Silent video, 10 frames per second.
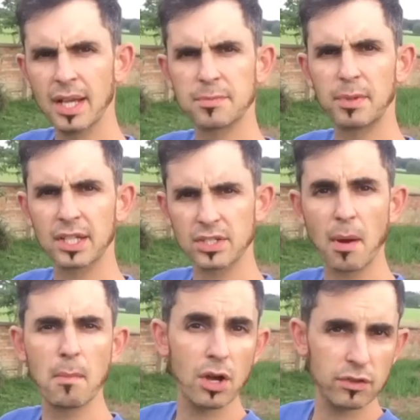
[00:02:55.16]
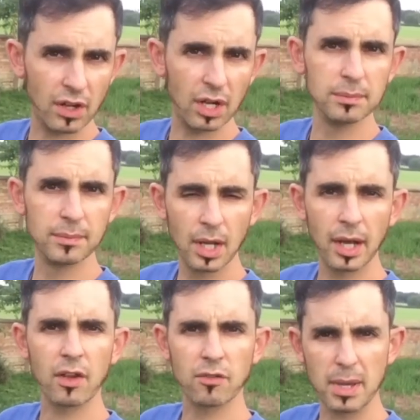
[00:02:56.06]
I'm a mofo,
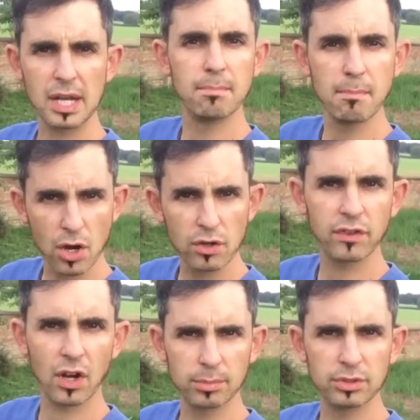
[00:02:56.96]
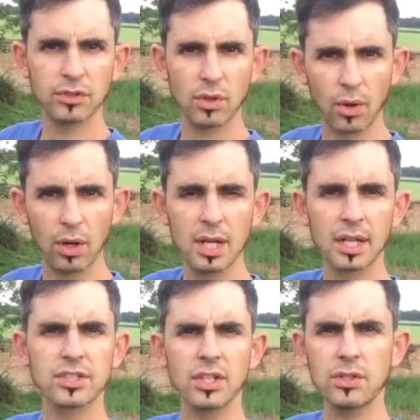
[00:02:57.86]
and I've been a mofo before,
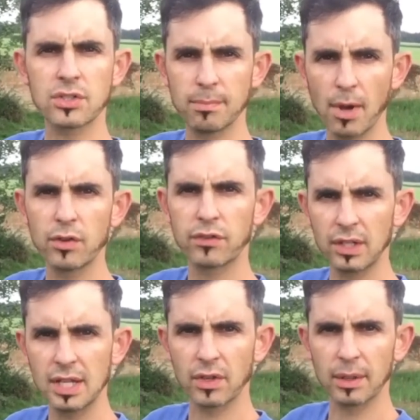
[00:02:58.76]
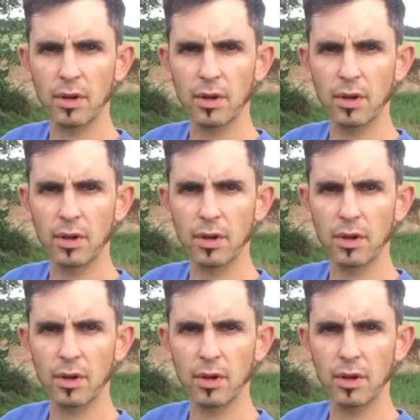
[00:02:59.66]
because I used to mow for a living.